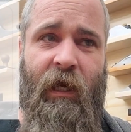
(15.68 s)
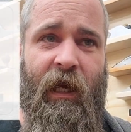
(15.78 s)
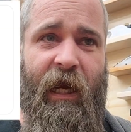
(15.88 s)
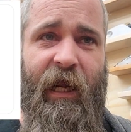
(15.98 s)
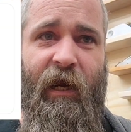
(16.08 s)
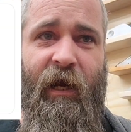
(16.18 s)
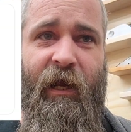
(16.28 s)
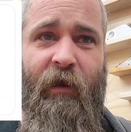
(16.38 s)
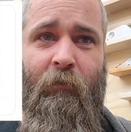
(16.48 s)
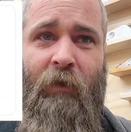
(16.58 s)
And I
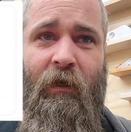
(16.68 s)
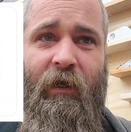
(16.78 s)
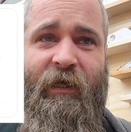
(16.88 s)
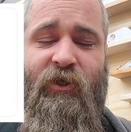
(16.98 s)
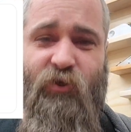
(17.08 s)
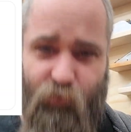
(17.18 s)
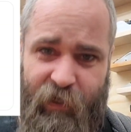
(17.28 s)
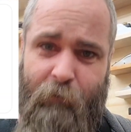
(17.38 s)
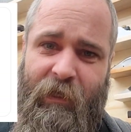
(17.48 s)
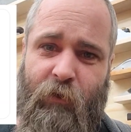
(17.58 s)
am
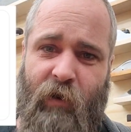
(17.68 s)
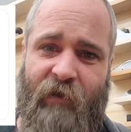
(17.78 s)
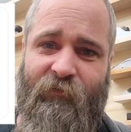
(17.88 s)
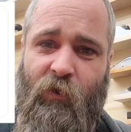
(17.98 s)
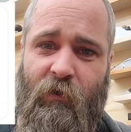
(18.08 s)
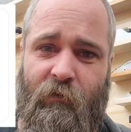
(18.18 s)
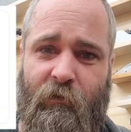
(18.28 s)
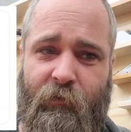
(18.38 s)
extremely grateful